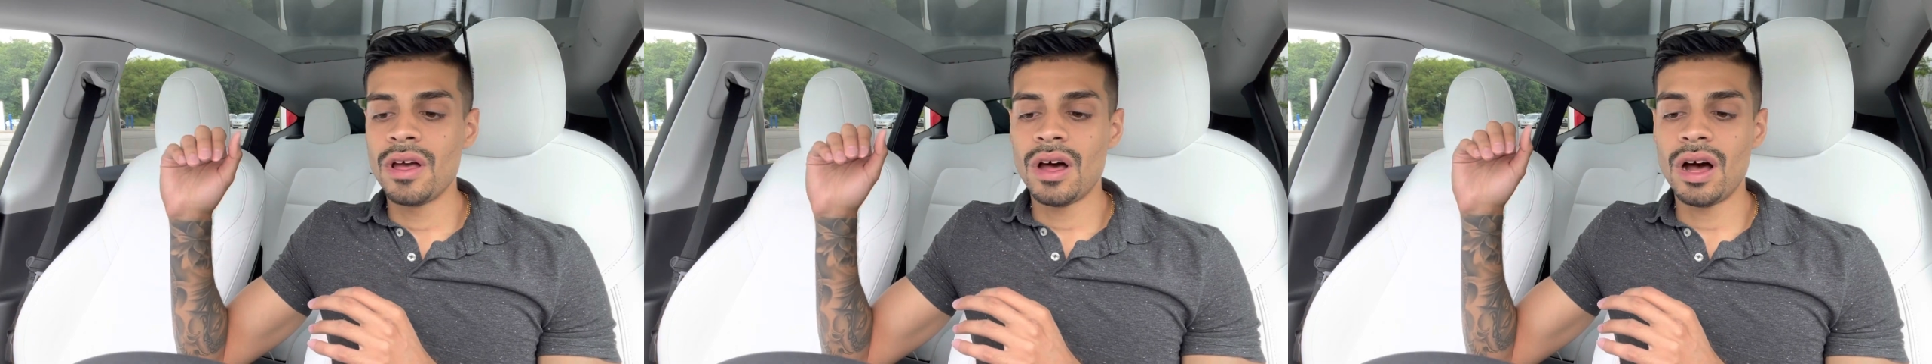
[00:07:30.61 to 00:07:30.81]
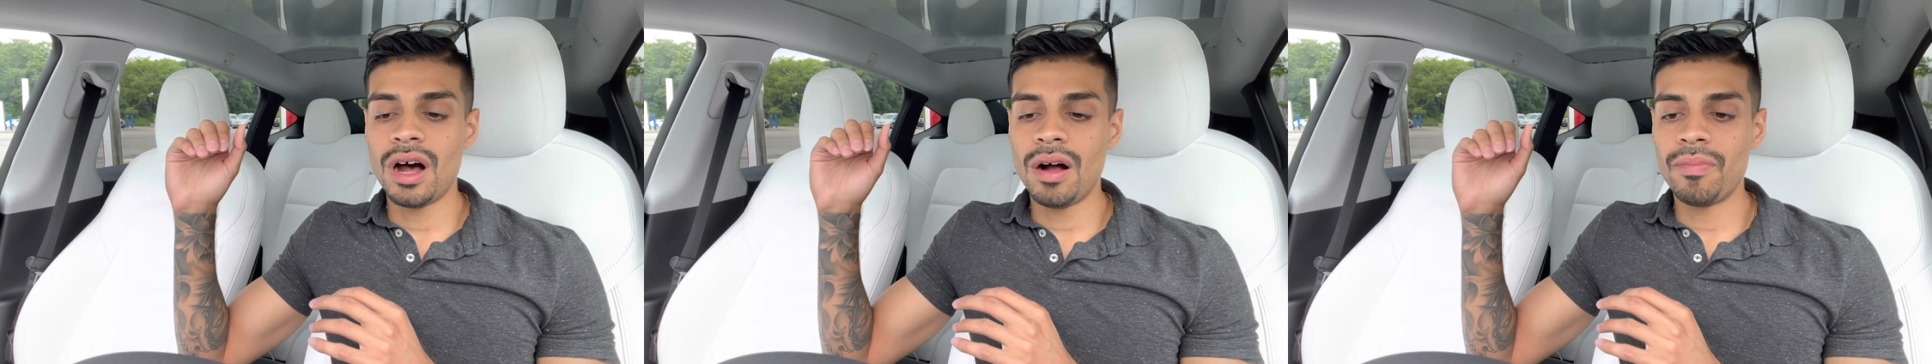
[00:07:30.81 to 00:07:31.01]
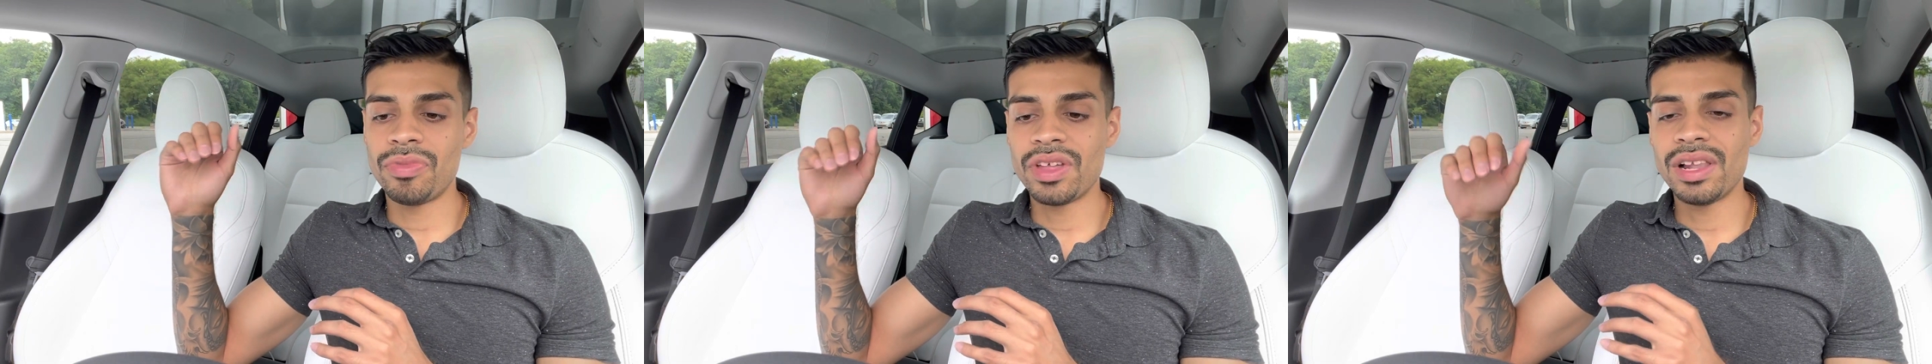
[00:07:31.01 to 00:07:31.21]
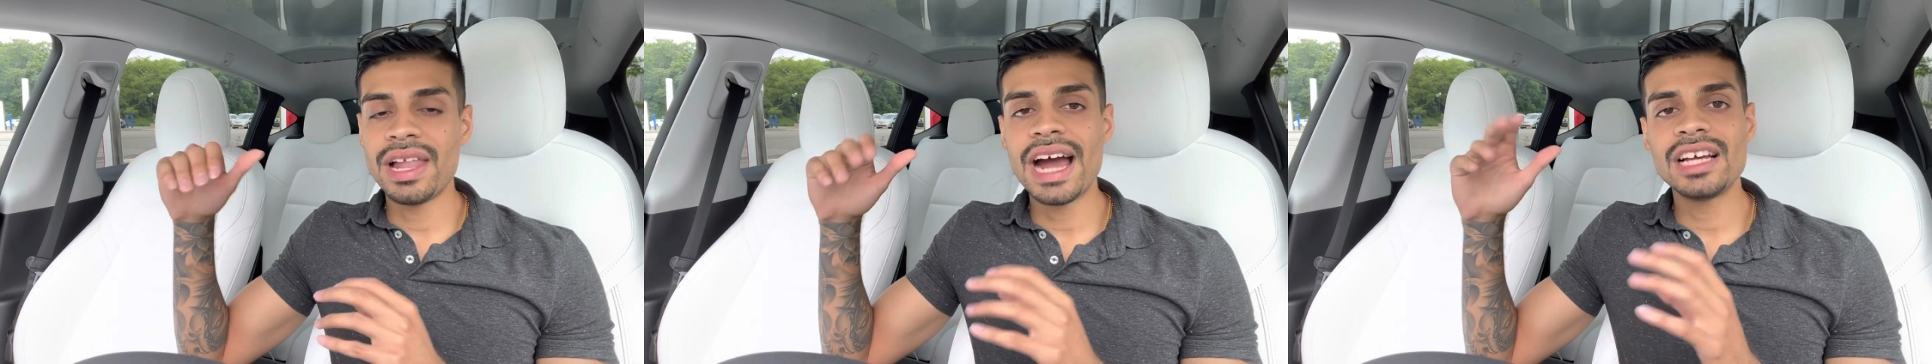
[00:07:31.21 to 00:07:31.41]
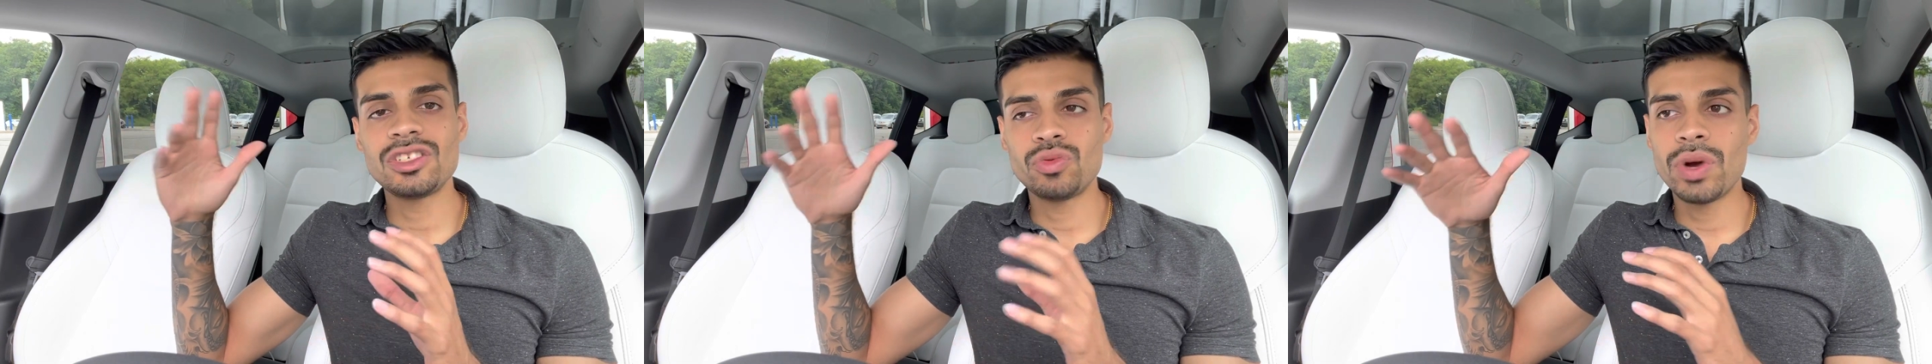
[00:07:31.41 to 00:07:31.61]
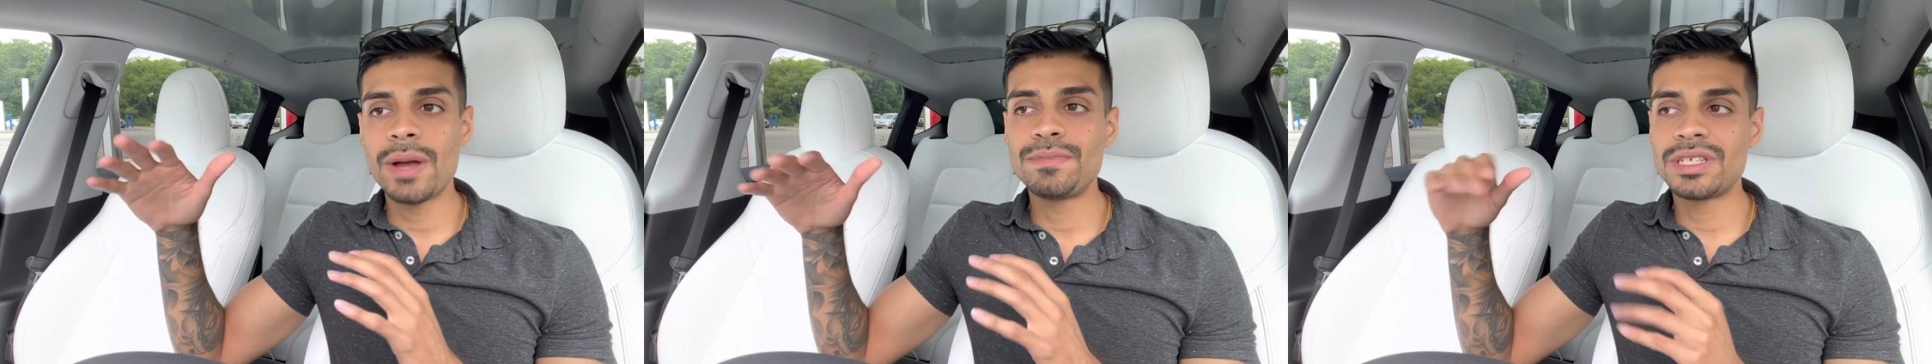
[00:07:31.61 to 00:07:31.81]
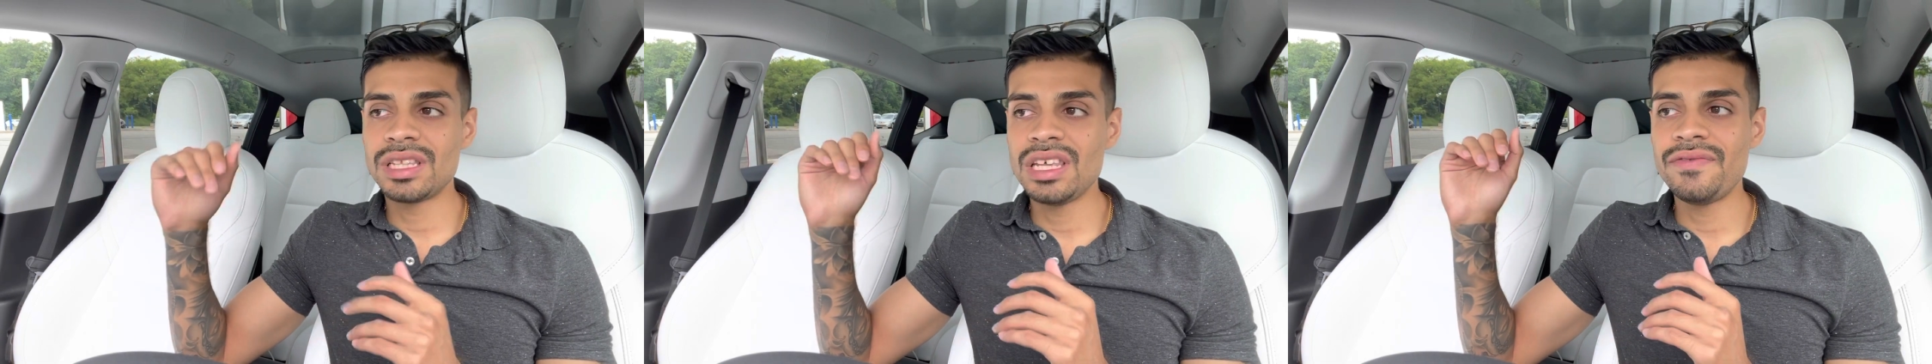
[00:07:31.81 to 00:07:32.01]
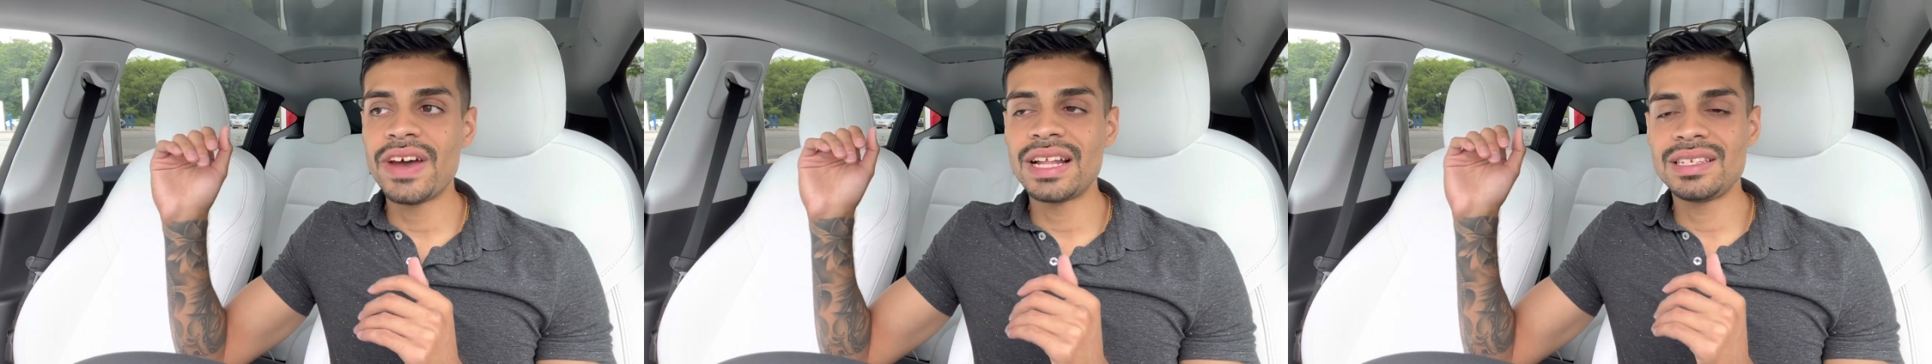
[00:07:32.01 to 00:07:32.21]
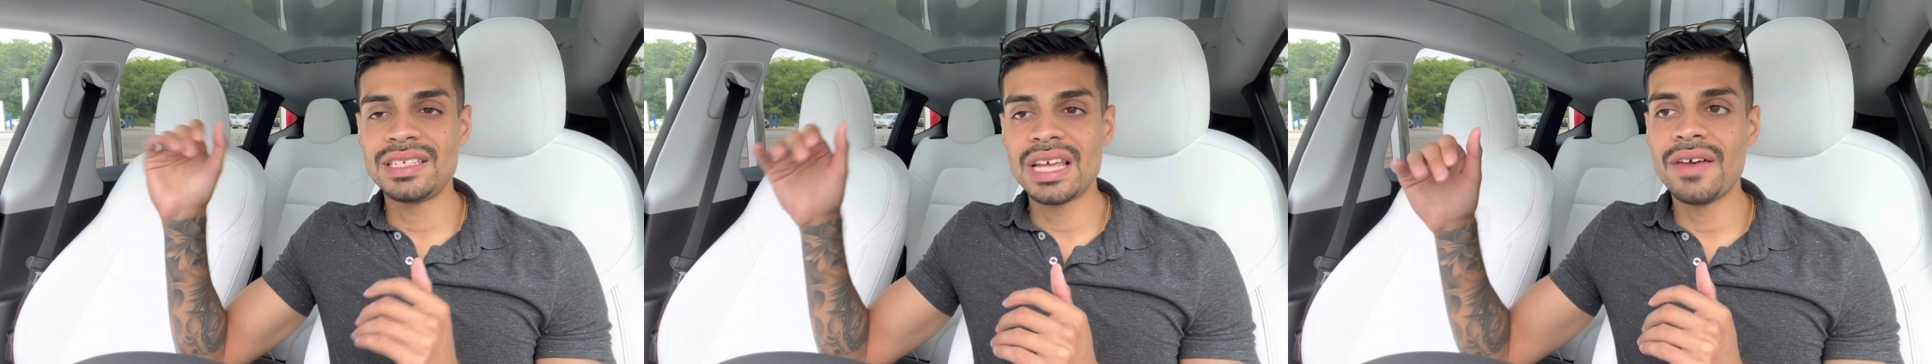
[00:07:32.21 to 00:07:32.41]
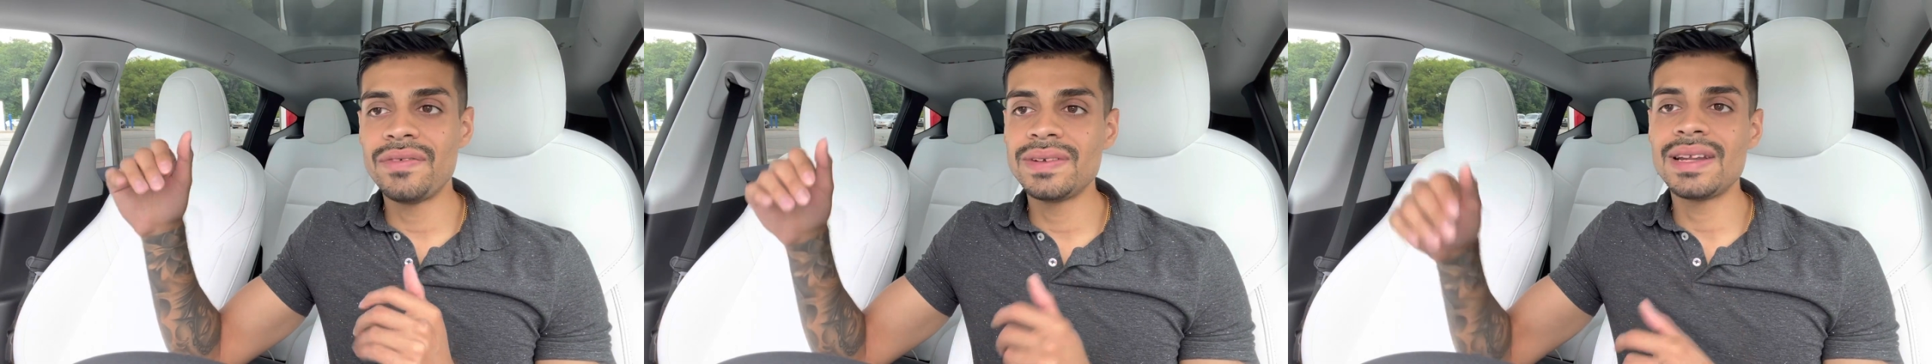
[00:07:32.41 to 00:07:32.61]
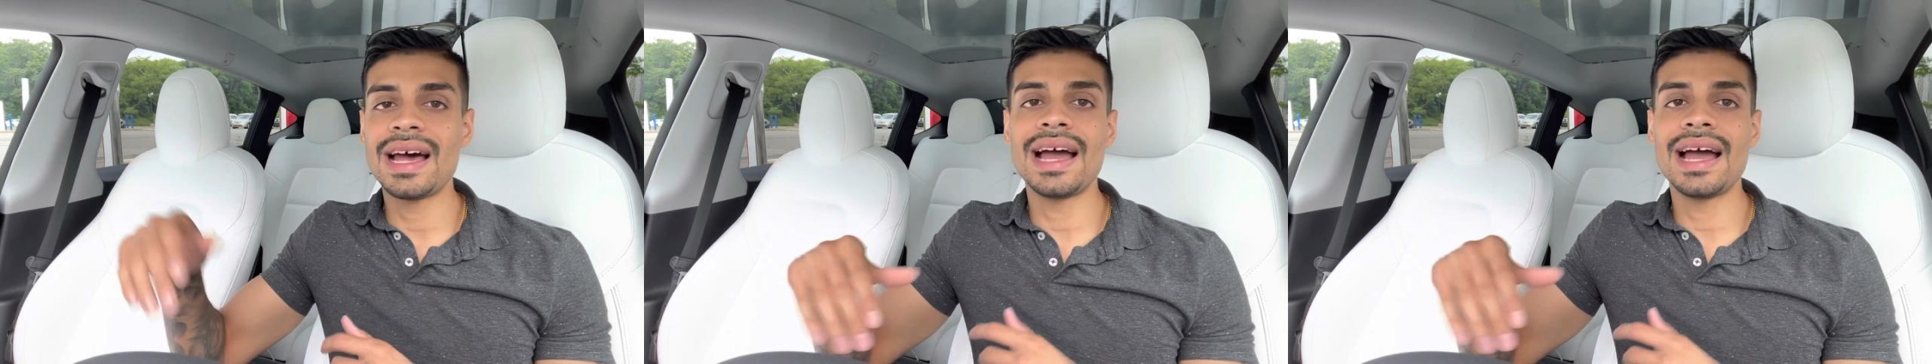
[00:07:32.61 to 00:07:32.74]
The last reps leave at 7.